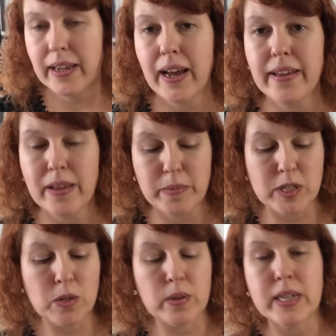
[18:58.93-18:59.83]
And then we
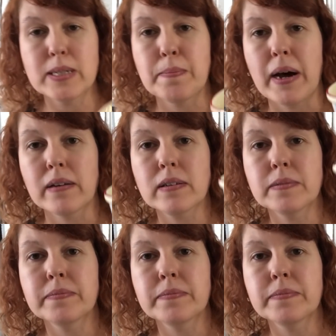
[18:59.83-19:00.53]
saw this mug,